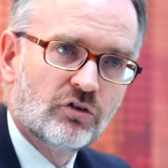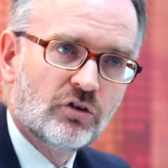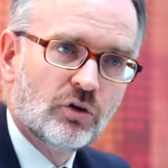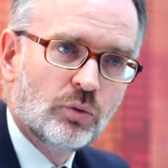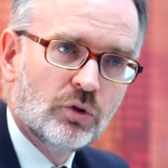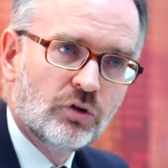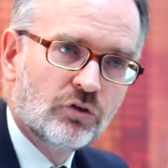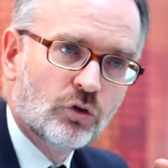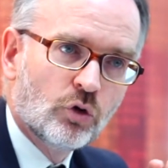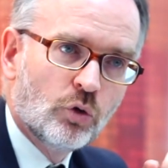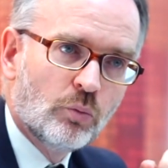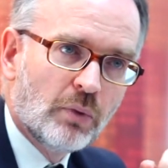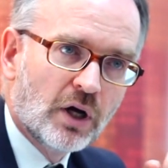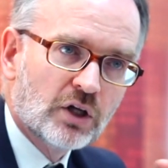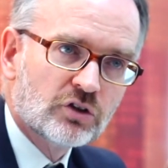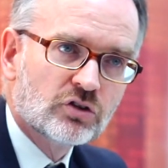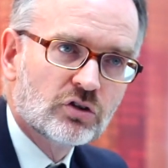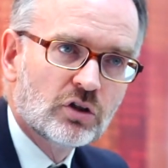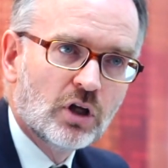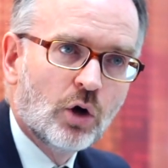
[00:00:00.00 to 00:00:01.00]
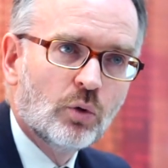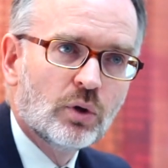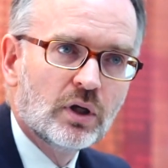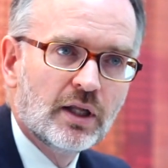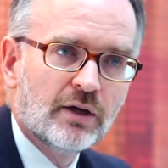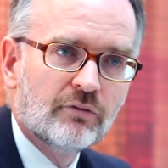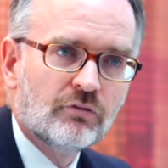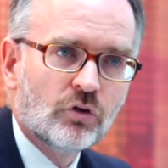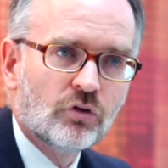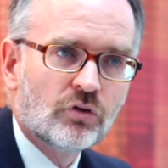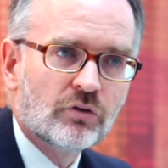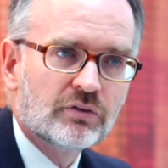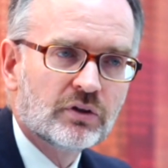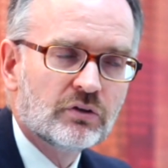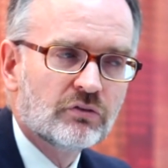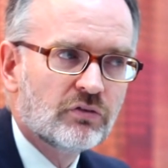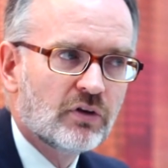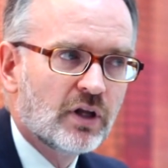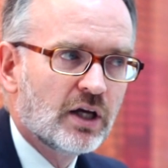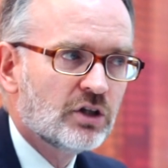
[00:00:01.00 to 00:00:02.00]
So we saw much lower levels of
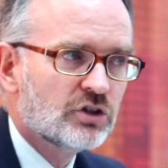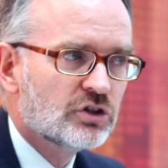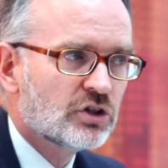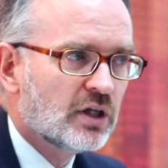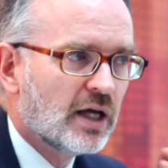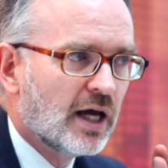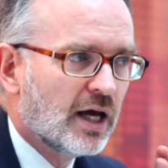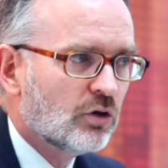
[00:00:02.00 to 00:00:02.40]
inflation